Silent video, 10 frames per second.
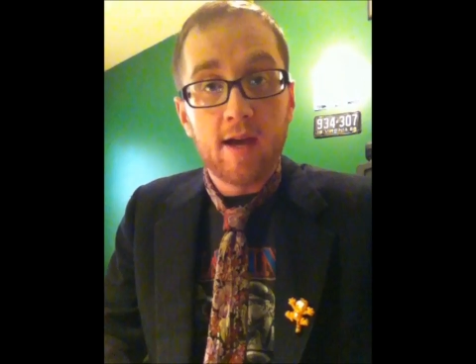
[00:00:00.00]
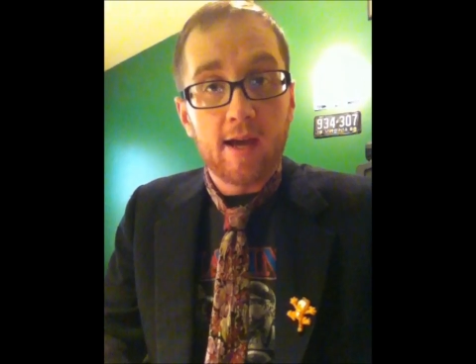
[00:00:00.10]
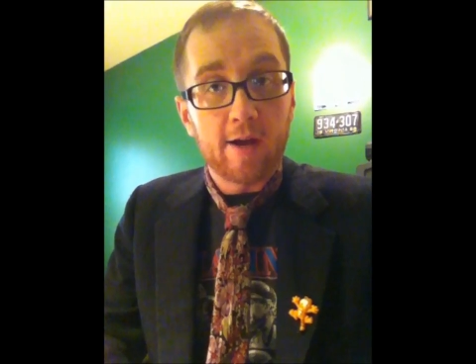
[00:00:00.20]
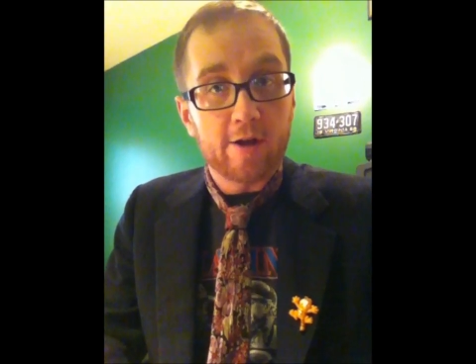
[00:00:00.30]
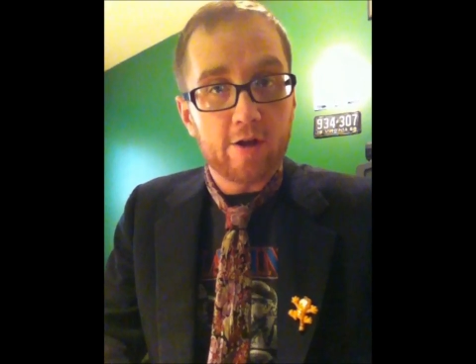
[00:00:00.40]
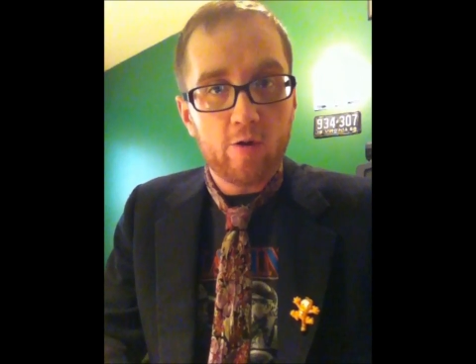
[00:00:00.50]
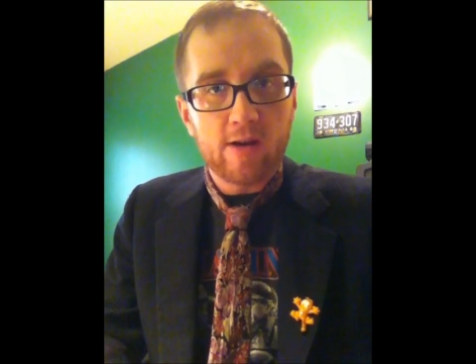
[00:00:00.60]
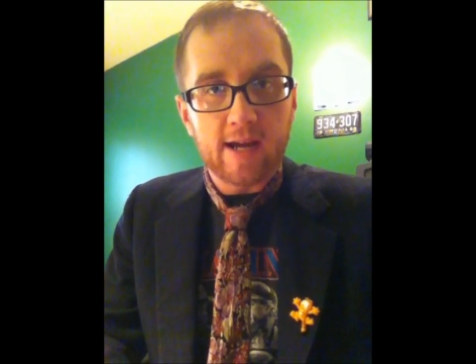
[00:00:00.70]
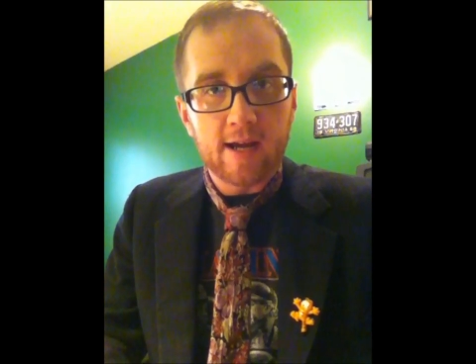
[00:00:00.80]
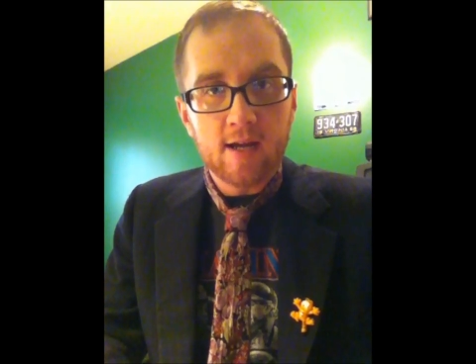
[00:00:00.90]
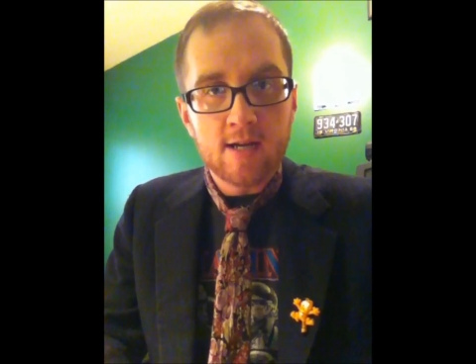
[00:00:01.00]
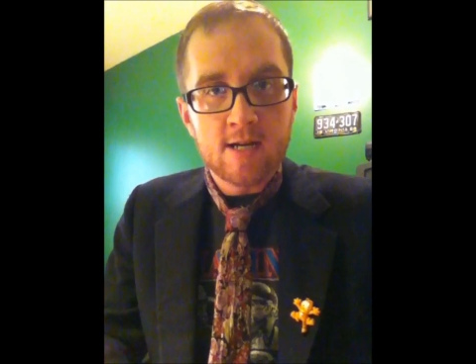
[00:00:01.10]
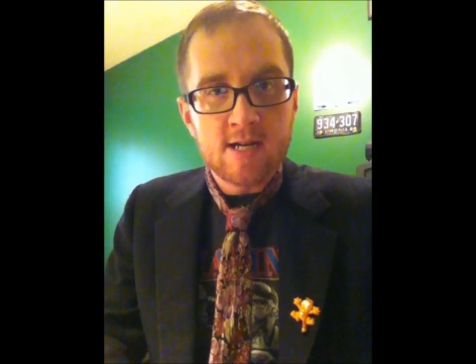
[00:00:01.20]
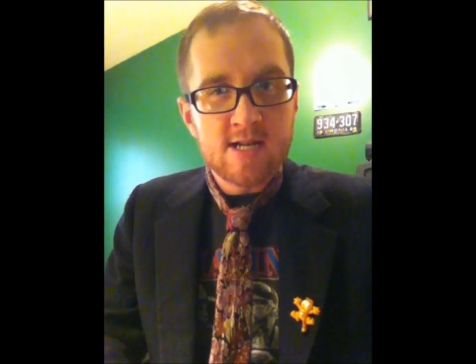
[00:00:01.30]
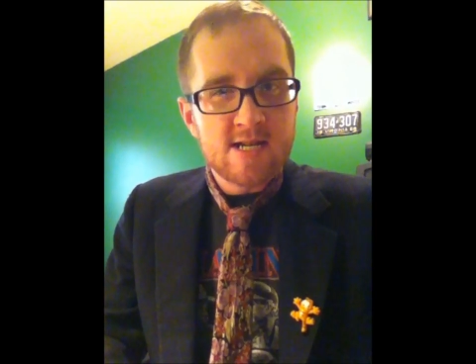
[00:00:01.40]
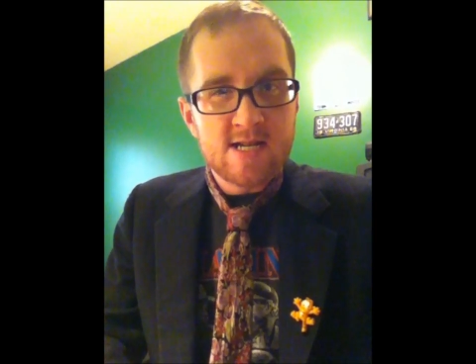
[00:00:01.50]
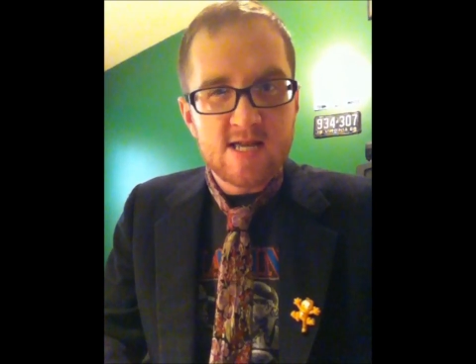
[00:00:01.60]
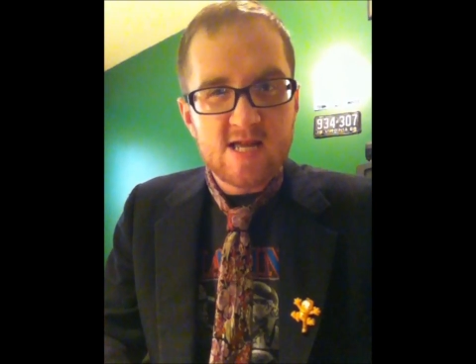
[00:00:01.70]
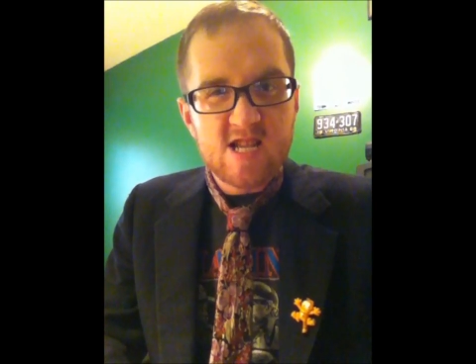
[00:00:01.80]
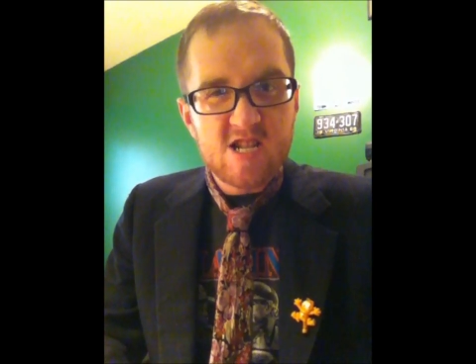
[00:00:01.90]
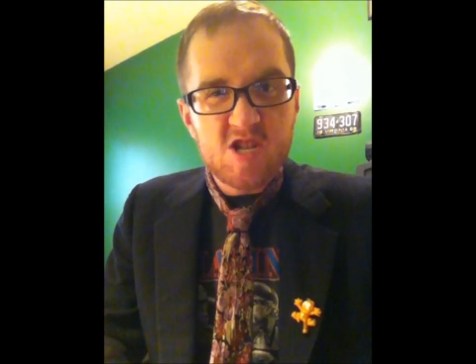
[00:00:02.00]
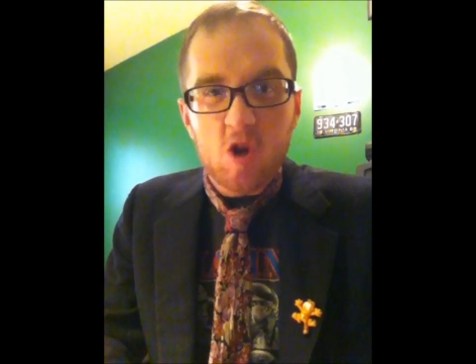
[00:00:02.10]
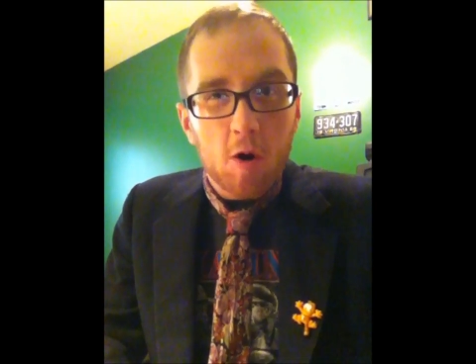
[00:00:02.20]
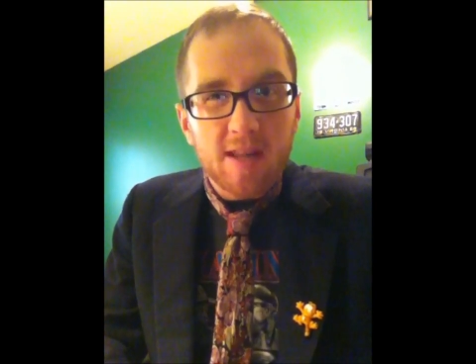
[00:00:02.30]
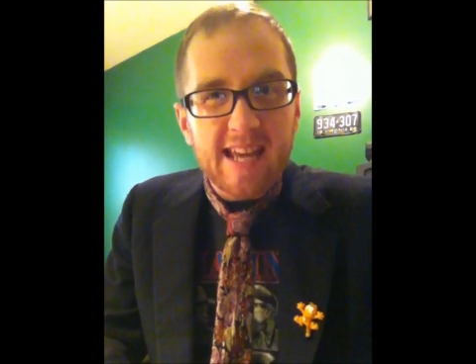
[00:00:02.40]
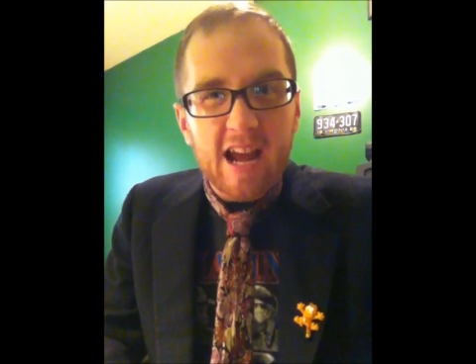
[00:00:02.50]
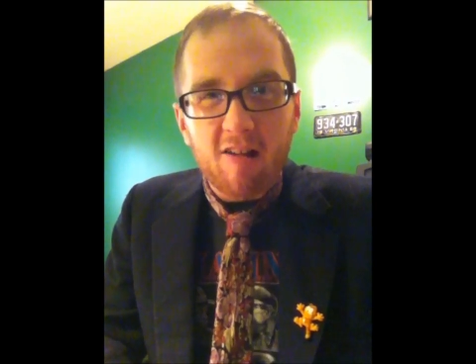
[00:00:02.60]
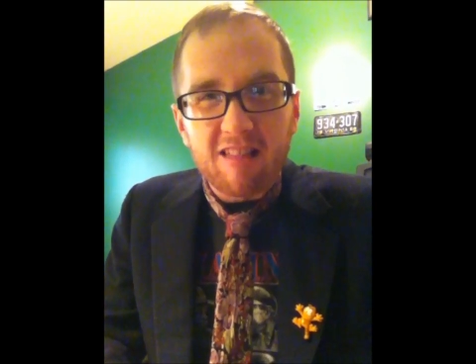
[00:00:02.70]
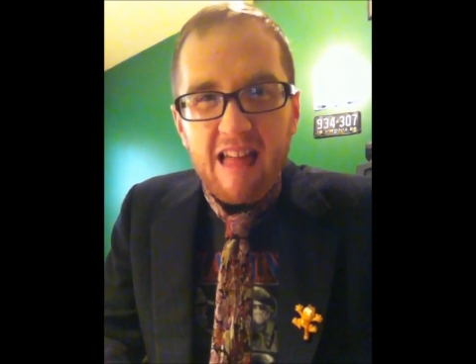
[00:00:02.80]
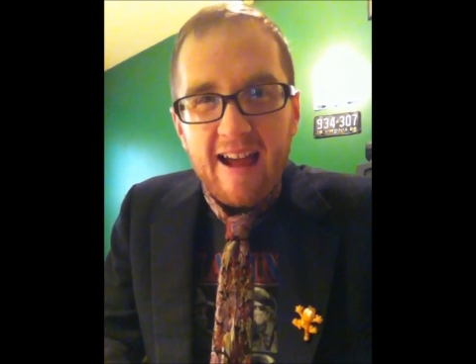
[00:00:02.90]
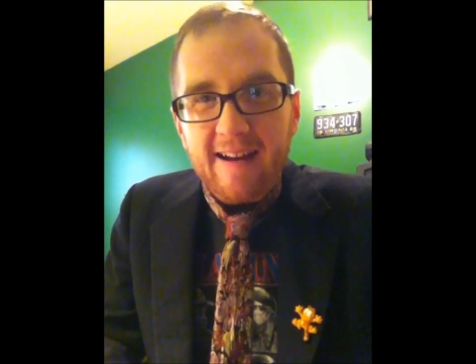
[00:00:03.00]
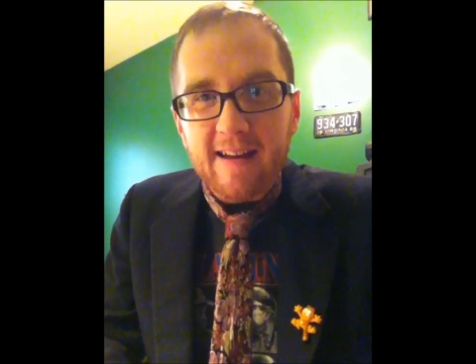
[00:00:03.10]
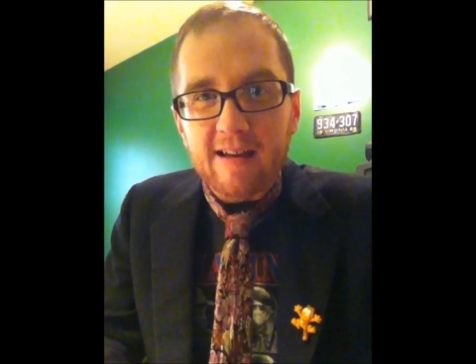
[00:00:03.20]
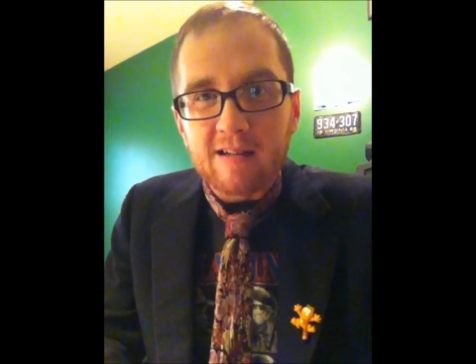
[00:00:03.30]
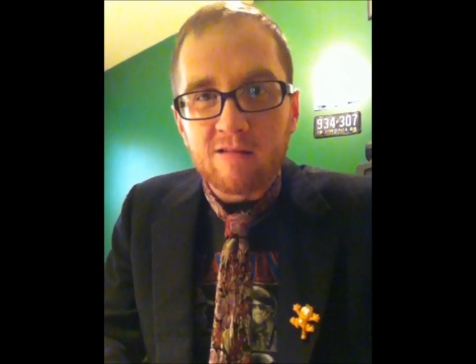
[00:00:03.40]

including North Carolina.